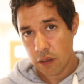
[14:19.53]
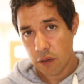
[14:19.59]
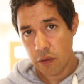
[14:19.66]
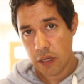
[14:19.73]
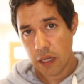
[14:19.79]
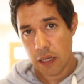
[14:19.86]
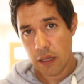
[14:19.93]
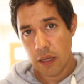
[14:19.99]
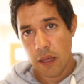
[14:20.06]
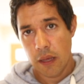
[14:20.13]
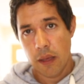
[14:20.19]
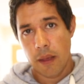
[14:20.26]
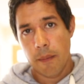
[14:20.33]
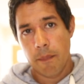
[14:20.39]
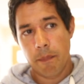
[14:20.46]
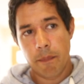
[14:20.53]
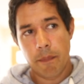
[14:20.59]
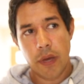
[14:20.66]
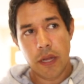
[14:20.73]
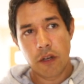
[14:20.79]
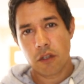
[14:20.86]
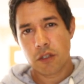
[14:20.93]
lunar,
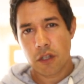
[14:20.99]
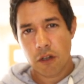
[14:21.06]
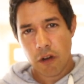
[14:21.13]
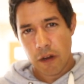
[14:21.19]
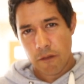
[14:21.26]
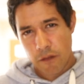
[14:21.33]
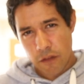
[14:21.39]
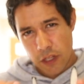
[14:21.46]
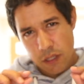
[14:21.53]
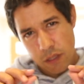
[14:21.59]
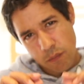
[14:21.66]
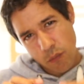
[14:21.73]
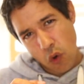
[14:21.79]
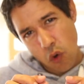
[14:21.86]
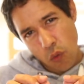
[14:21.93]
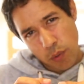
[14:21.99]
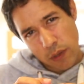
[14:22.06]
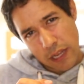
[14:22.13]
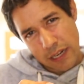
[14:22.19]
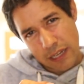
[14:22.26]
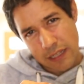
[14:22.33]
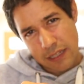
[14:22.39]
but not so great for the small
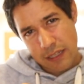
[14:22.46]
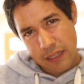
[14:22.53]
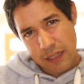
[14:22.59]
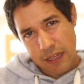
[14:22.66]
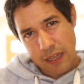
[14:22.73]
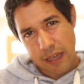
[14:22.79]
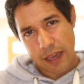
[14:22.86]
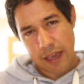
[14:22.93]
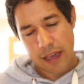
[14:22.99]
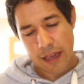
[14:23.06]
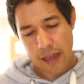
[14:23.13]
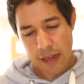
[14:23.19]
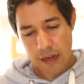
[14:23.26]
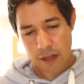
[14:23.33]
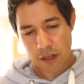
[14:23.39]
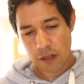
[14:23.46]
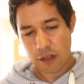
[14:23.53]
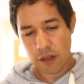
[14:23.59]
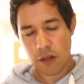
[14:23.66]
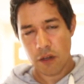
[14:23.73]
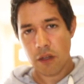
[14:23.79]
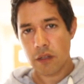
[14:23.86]
planets, and
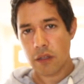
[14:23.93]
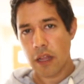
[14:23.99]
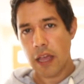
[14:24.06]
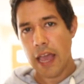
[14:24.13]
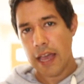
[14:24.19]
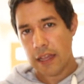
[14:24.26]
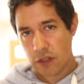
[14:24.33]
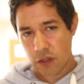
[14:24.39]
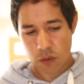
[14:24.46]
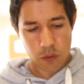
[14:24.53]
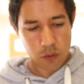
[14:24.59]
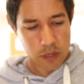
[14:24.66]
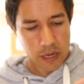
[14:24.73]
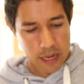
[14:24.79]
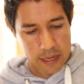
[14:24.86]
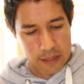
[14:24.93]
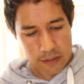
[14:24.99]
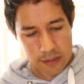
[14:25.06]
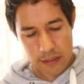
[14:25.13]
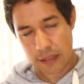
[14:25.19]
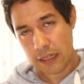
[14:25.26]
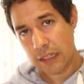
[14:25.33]
not as good
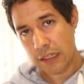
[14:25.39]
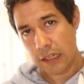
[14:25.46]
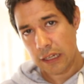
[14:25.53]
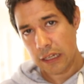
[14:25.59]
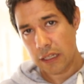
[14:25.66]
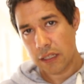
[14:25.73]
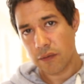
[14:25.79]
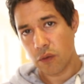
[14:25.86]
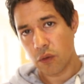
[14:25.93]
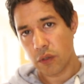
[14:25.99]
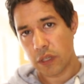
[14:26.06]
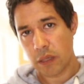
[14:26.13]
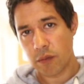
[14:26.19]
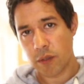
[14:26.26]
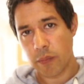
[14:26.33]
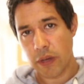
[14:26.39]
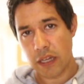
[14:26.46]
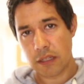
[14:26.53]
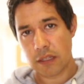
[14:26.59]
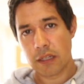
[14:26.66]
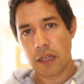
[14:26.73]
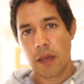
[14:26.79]
as the CCDs for deep
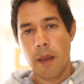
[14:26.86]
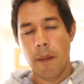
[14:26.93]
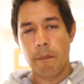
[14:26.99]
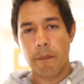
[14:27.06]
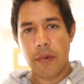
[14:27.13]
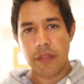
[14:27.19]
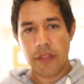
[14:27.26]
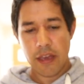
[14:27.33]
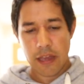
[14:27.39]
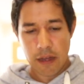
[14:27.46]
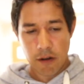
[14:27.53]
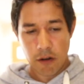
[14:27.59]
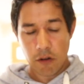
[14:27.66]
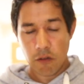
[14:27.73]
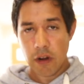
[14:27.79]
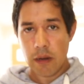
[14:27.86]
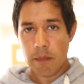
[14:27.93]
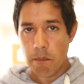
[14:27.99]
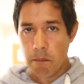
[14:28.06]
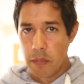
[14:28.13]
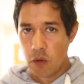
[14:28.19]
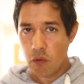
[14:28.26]
space. But they are a
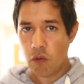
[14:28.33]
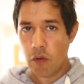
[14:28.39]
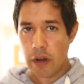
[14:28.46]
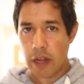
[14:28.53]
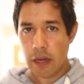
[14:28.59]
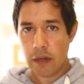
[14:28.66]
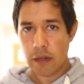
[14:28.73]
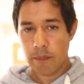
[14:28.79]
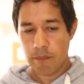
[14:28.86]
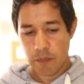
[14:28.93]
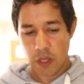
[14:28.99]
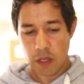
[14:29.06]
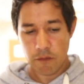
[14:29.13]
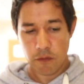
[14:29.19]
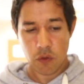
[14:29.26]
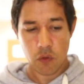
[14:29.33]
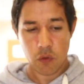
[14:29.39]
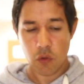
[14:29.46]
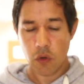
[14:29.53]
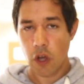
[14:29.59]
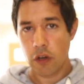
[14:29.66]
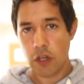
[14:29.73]
great middle ground. If you
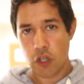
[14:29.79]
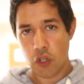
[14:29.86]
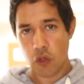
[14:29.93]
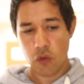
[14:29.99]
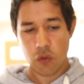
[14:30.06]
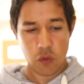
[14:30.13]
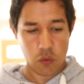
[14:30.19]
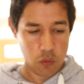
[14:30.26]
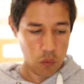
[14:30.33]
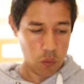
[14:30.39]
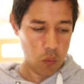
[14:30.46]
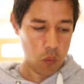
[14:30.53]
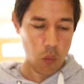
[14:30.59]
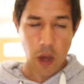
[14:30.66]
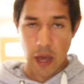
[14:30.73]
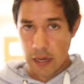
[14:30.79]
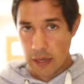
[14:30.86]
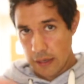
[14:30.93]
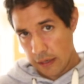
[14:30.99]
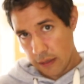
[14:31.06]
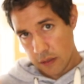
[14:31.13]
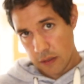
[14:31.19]
could only choose
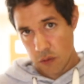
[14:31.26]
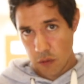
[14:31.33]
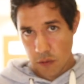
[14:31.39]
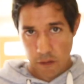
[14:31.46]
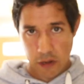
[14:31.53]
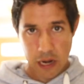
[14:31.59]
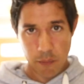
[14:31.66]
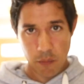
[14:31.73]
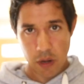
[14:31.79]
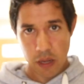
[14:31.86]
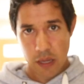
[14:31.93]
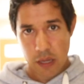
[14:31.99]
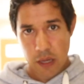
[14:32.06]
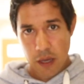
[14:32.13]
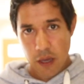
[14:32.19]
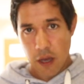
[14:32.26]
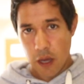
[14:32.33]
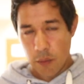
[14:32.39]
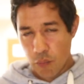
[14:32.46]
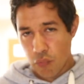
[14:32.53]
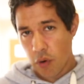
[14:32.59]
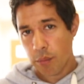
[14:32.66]
one sort of camera,
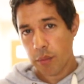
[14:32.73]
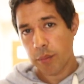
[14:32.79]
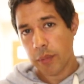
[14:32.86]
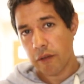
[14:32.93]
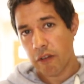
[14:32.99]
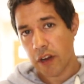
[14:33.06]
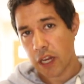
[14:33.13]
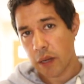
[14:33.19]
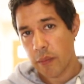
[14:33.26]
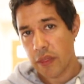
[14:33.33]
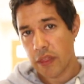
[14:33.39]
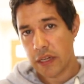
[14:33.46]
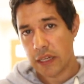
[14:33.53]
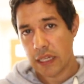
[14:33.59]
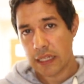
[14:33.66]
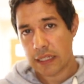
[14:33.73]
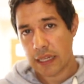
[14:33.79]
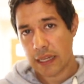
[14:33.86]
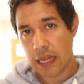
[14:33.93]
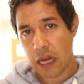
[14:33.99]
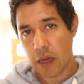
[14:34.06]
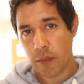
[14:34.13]
I'd probably recommend the
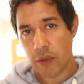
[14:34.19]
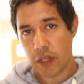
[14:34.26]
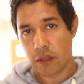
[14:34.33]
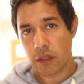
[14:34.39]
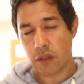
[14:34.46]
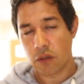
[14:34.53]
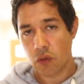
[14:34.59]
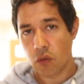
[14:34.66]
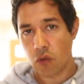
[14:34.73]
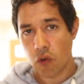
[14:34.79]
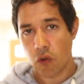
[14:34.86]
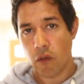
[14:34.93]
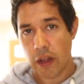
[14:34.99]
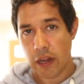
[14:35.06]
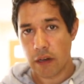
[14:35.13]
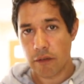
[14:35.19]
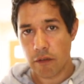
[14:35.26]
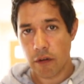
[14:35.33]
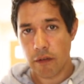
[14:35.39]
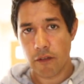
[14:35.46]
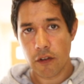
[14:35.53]
DSLR because it's a good all-rounder for